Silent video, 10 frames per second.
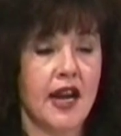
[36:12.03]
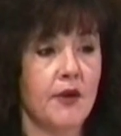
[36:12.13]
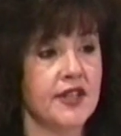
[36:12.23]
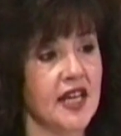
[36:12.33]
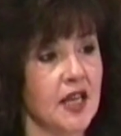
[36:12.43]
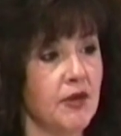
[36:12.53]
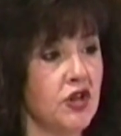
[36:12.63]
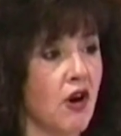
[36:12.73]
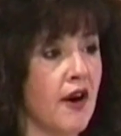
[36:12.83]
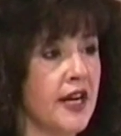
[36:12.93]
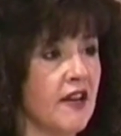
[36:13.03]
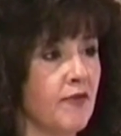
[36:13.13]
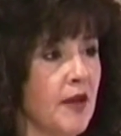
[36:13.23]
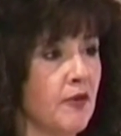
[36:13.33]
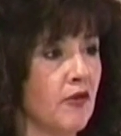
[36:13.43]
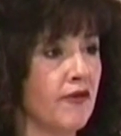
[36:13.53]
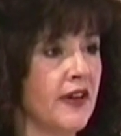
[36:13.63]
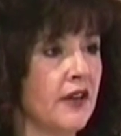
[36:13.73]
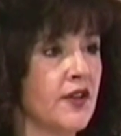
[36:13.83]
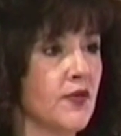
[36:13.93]
and I would say the majority of people will
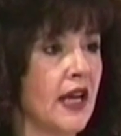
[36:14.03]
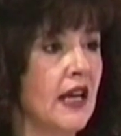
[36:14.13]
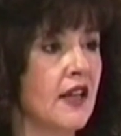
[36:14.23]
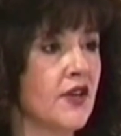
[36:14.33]
feel this way,